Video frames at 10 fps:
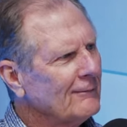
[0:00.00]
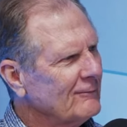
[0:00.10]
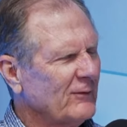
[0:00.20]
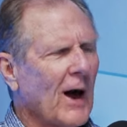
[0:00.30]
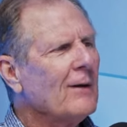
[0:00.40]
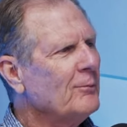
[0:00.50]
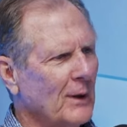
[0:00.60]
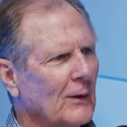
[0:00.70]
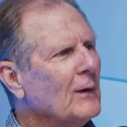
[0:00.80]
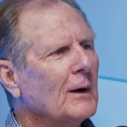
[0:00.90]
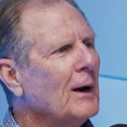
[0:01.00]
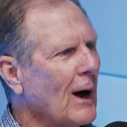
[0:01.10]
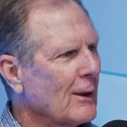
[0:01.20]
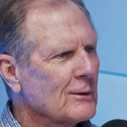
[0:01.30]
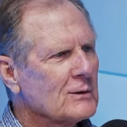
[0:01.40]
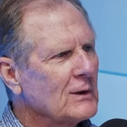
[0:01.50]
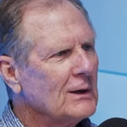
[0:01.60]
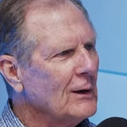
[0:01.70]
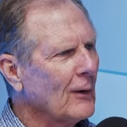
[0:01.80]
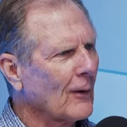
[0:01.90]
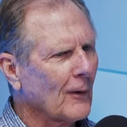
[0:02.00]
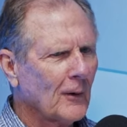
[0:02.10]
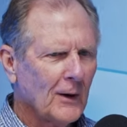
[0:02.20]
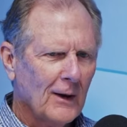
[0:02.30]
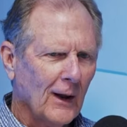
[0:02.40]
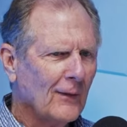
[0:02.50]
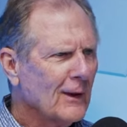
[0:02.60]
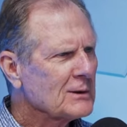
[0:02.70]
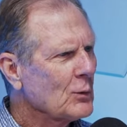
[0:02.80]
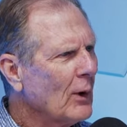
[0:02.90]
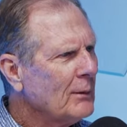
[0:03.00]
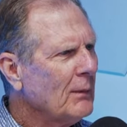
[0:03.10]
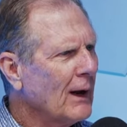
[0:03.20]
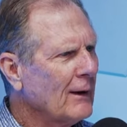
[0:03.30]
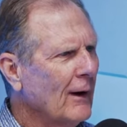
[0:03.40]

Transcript: $5 million a year and this one make